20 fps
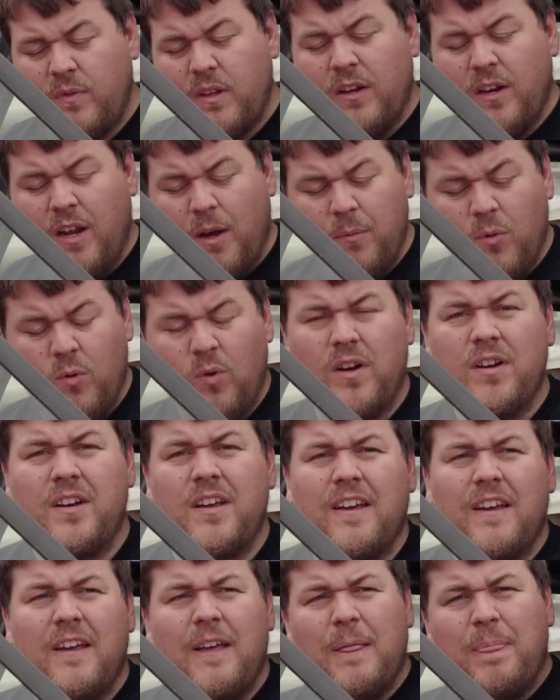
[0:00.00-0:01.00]
Number one,
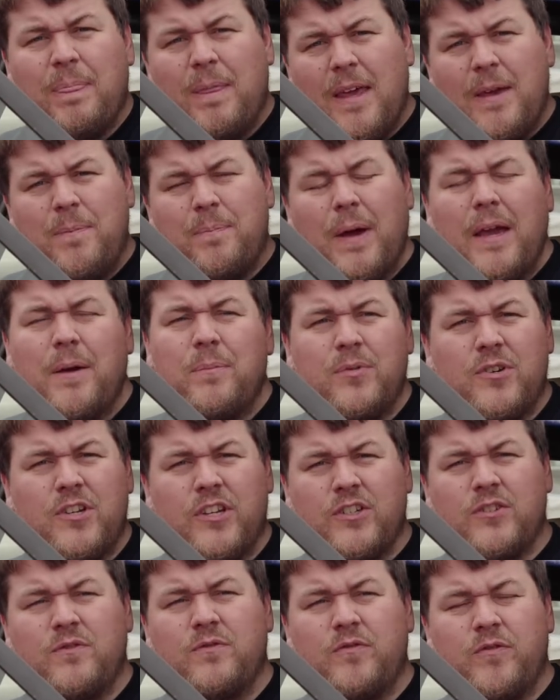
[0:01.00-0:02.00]
the paint
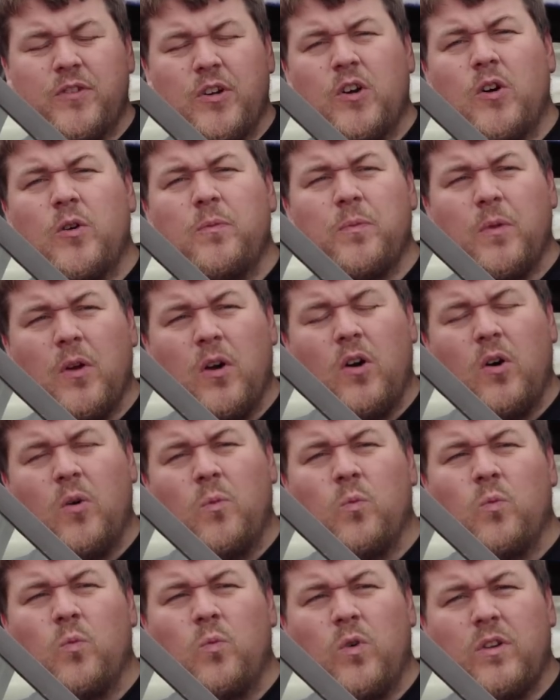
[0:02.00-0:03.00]
protection film
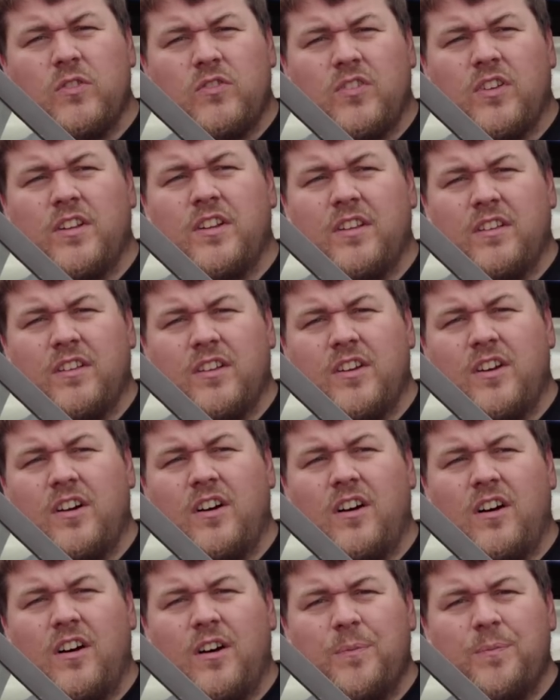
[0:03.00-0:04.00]
on one side of the
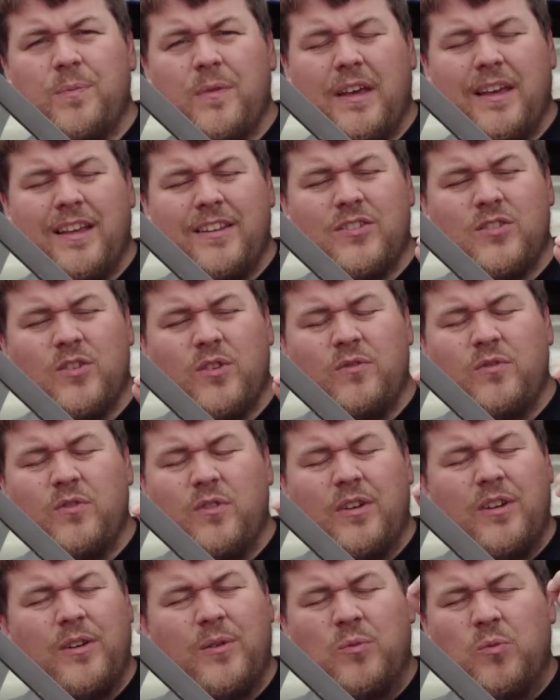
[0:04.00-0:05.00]
car is sort of
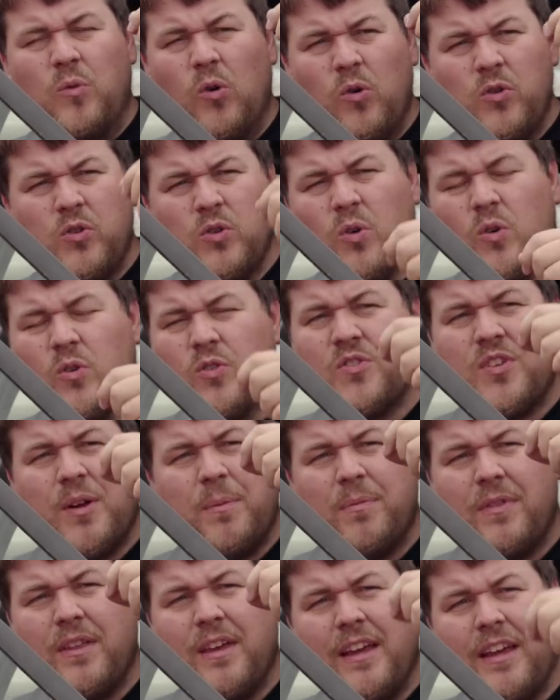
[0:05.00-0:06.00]
water or
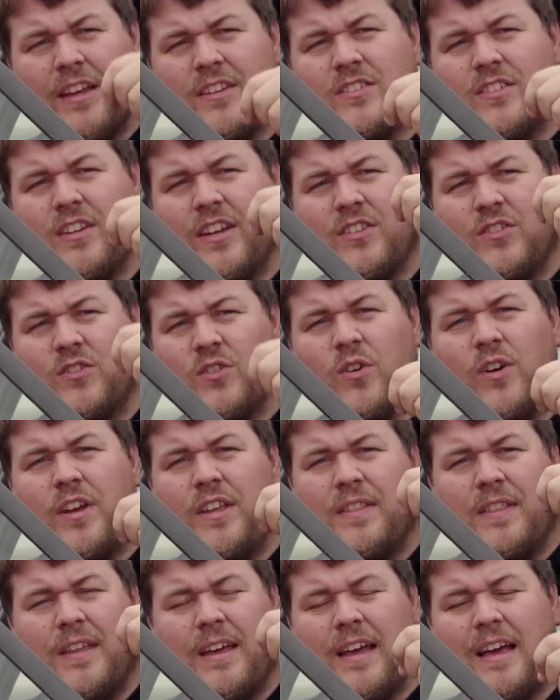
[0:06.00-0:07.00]
something has got
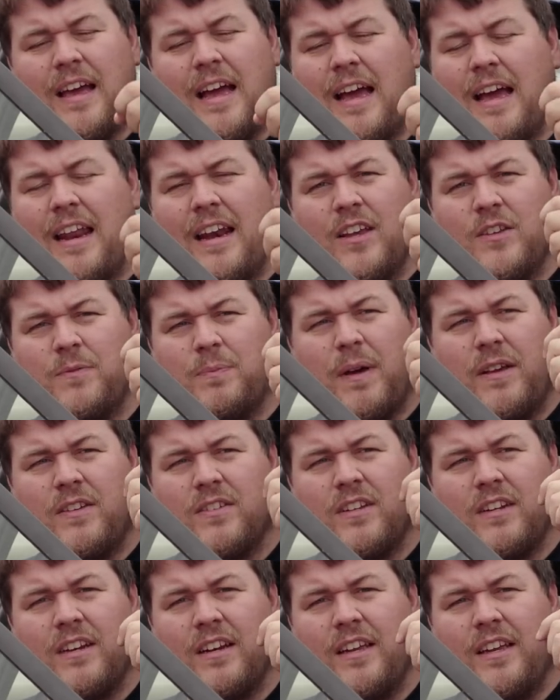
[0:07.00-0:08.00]
in there and has
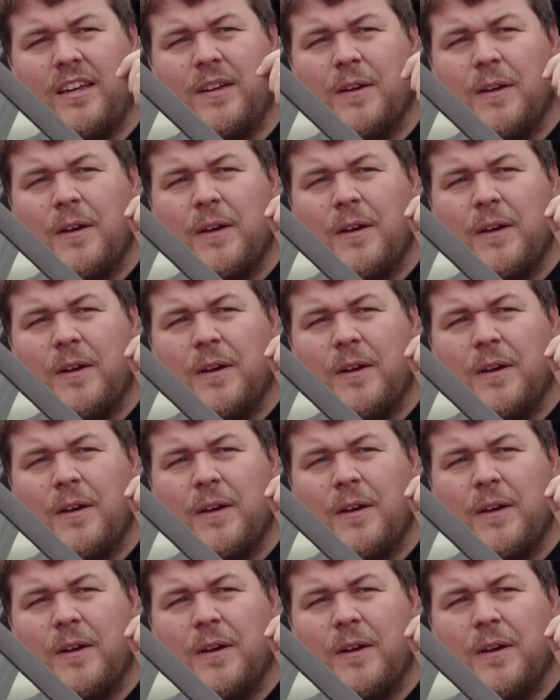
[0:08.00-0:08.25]
basically